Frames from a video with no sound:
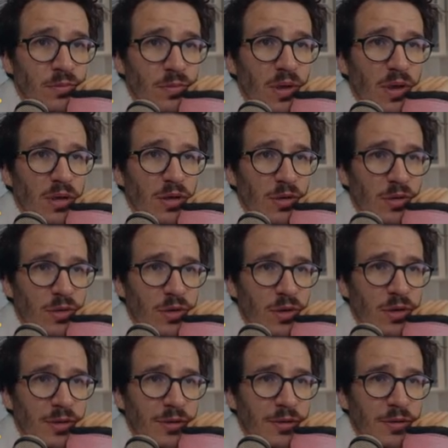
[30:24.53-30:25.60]
A
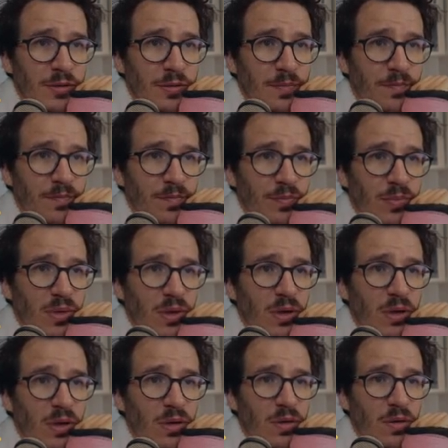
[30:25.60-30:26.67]
journalist it
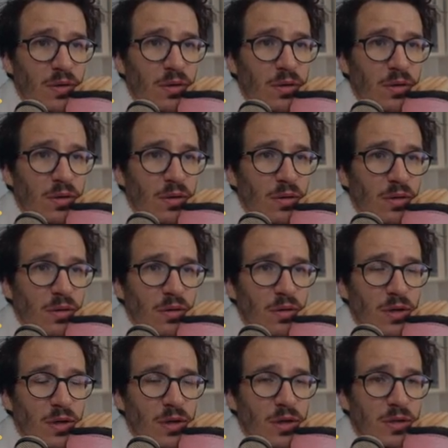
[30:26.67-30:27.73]
eh,
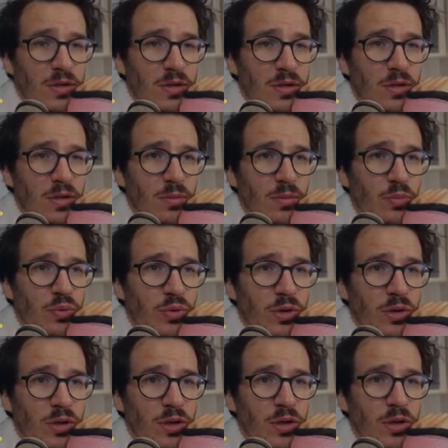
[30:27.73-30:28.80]
does
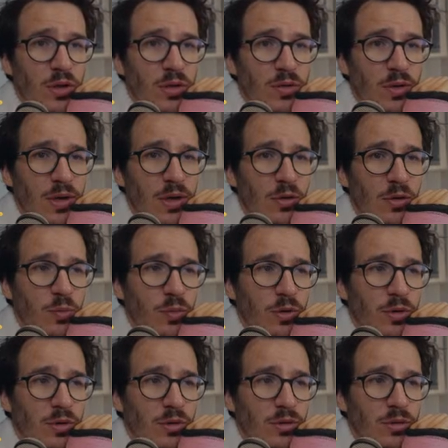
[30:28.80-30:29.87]
pretty console
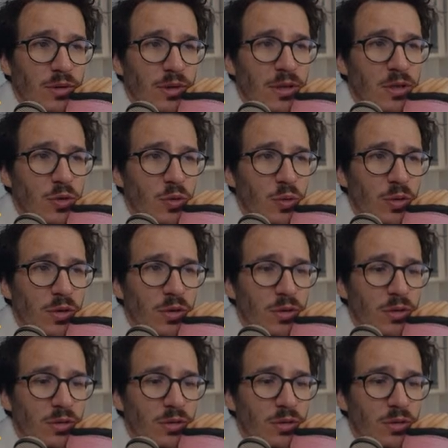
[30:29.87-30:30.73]
output. That's cool.